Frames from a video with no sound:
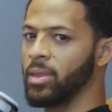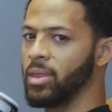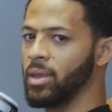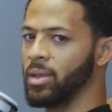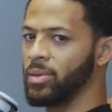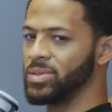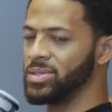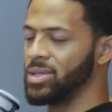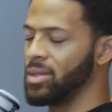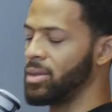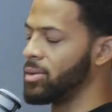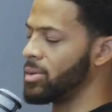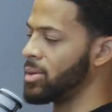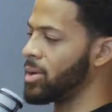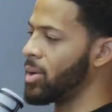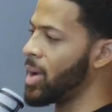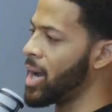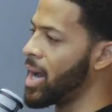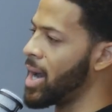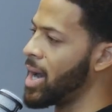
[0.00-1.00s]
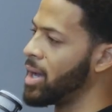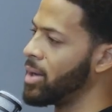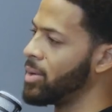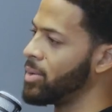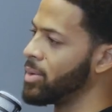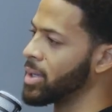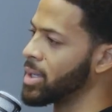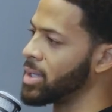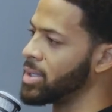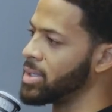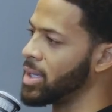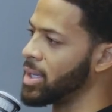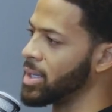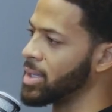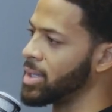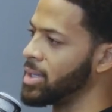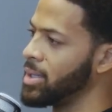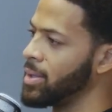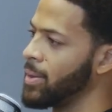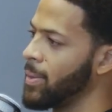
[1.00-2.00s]
I think it was either in Ohio or
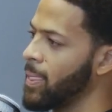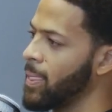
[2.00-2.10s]
Kentucky.